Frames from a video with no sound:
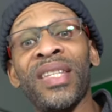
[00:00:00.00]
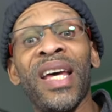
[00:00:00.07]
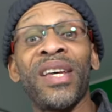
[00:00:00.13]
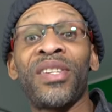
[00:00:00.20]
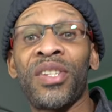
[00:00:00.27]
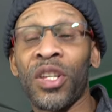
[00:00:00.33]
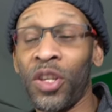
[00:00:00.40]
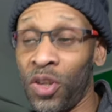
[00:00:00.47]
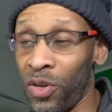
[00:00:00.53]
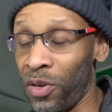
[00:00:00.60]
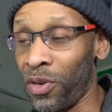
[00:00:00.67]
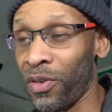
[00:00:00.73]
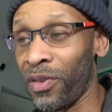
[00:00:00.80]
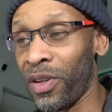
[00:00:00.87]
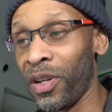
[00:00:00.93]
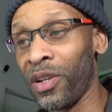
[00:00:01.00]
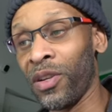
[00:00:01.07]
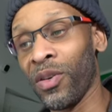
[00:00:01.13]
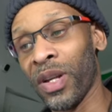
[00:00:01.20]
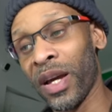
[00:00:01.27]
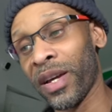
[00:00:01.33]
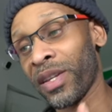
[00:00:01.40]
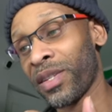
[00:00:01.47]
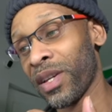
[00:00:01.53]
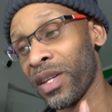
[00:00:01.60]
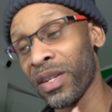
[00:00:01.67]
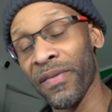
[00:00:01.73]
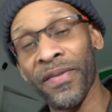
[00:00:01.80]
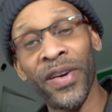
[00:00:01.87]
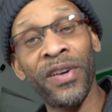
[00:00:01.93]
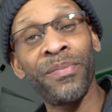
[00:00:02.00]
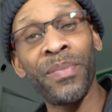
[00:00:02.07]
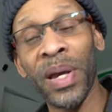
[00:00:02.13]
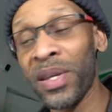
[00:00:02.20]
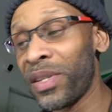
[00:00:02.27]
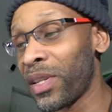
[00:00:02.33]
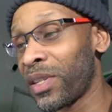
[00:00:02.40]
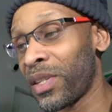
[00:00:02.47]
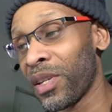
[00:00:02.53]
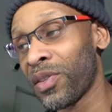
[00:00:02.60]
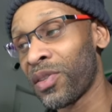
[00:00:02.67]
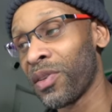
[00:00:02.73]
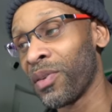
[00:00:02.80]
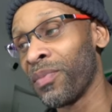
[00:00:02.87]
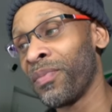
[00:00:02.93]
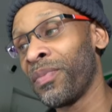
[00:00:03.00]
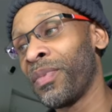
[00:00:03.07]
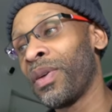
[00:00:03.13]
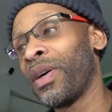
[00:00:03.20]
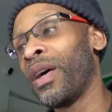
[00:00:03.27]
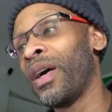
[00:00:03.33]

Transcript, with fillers: Nest Secure. You know, like I say, it's a very basic system.